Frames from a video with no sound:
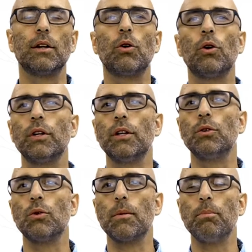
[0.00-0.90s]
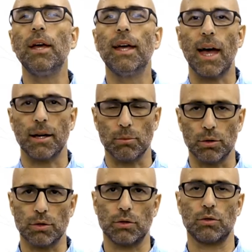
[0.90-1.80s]
according to the big
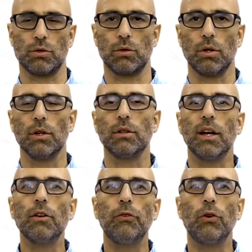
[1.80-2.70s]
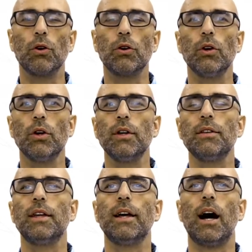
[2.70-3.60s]
animals. Therefore,
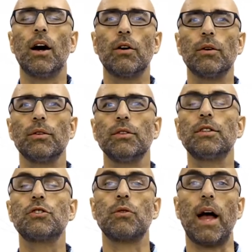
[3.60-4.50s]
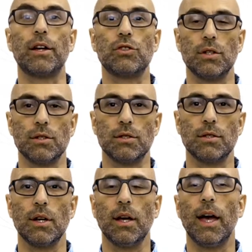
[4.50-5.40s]
they are distractions.
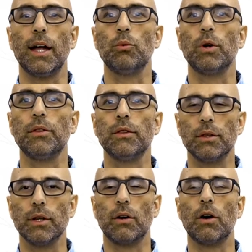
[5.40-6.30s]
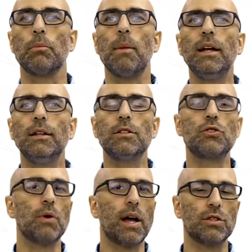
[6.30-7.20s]
And when there are many
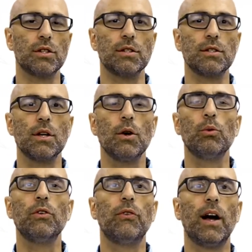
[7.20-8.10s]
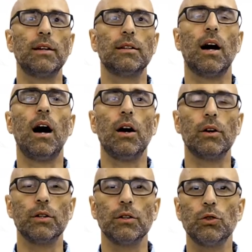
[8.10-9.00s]
distractions, we find it
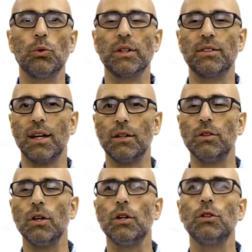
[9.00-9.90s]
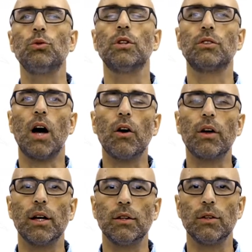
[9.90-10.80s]
hard to attend to the
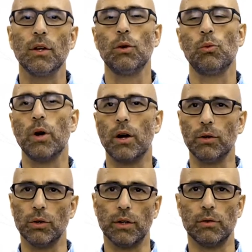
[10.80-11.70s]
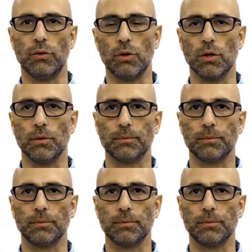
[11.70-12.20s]
target we are looking for.